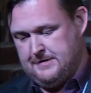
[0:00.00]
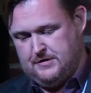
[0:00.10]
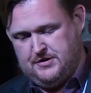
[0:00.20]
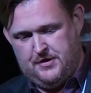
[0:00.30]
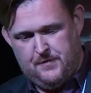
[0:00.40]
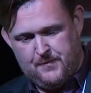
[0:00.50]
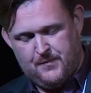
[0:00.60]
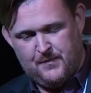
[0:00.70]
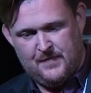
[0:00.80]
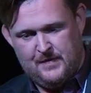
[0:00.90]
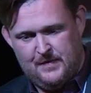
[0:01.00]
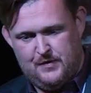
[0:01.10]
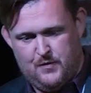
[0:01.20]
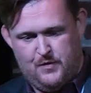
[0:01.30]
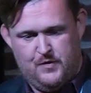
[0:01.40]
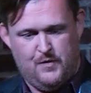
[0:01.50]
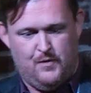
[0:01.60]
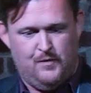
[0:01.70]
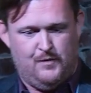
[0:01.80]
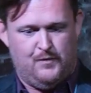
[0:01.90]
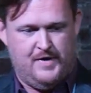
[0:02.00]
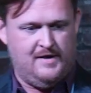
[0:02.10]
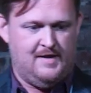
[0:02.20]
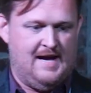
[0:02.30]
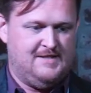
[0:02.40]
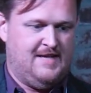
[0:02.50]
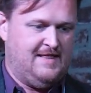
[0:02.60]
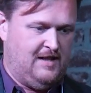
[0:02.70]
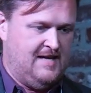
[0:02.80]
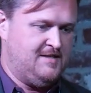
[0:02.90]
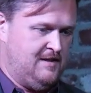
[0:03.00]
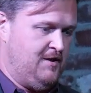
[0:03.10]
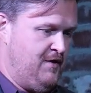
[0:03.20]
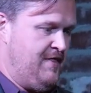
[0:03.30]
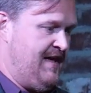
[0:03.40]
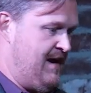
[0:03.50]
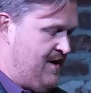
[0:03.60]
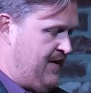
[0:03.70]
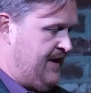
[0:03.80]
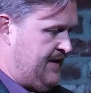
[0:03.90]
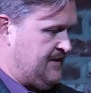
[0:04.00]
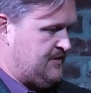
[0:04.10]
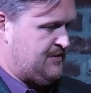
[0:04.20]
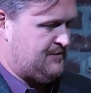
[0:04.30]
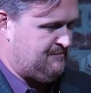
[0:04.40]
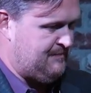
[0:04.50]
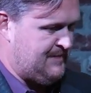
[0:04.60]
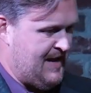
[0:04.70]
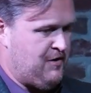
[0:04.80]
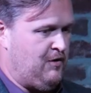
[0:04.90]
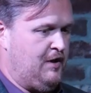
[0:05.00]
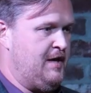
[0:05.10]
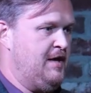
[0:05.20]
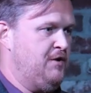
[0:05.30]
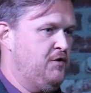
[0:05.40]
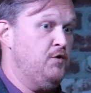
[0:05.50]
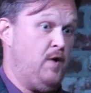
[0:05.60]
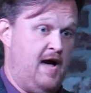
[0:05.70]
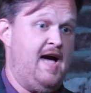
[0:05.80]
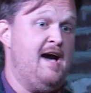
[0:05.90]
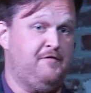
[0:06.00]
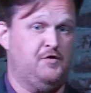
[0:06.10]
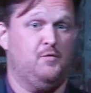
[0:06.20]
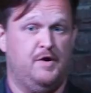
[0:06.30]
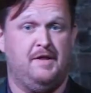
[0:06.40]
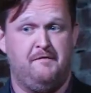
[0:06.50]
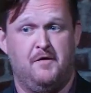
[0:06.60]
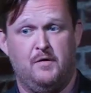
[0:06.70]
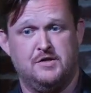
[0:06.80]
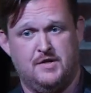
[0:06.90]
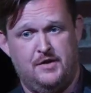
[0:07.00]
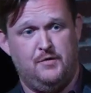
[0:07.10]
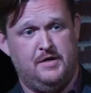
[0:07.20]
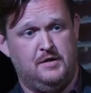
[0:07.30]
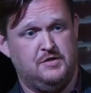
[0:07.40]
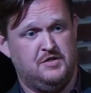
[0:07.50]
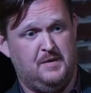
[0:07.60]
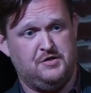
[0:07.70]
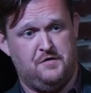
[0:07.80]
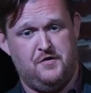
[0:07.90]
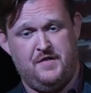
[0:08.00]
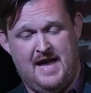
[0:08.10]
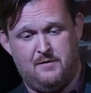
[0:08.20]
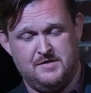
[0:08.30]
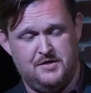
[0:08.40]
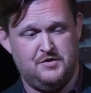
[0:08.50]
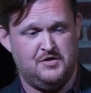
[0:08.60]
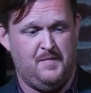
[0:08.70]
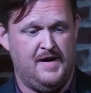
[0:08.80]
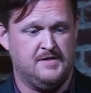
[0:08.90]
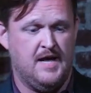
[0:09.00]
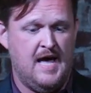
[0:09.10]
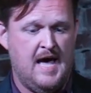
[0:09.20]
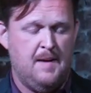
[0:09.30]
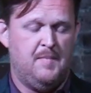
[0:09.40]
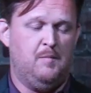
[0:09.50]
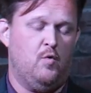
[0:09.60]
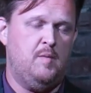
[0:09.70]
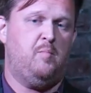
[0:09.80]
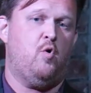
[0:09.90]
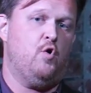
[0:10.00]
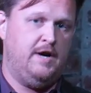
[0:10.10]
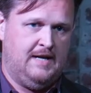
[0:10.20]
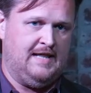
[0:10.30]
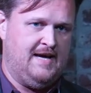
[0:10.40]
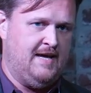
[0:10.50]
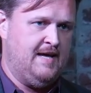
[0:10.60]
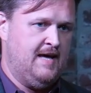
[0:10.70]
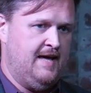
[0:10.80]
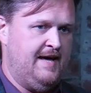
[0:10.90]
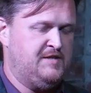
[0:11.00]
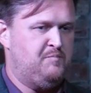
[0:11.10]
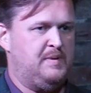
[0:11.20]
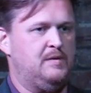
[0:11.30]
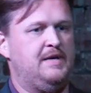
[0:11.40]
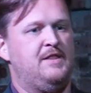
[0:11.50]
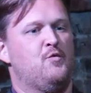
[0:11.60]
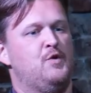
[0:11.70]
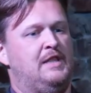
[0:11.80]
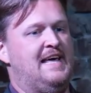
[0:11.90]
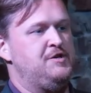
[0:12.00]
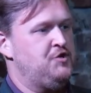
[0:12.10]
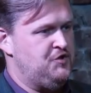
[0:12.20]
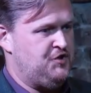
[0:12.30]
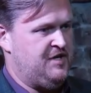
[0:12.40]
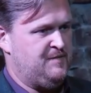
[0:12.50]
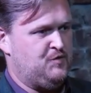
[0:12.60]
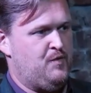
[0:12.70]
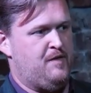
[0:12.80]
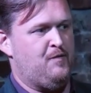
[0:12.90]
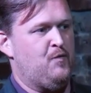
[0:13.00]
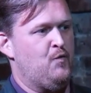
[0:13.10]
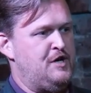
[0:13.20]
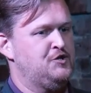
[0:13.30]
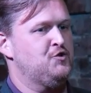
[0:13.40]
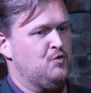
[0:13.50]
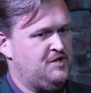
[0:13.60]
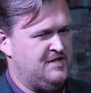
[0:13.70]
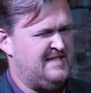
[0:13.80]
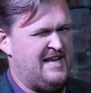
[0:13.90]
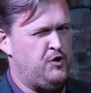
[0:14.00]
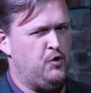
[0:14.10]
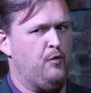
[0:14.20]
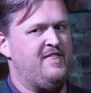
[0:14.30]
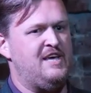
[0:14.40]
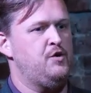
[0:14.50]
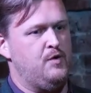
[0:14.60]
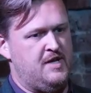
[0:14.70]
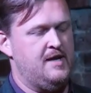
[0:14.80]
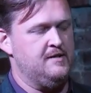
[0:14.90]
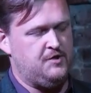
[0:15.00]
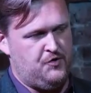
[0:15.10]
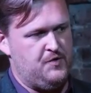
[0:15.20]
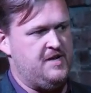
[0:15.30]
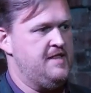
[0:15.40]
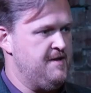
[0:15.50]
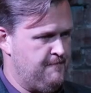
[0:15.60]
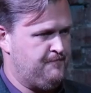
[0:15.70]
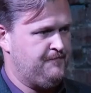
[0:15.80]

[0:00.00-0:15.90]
So you realize that the lesson learned there is not only do you have to really focus on due diligence, especially if you're in the acquisition space, but more importantly, it's building the relationships with resources that you don't think you need until you need them.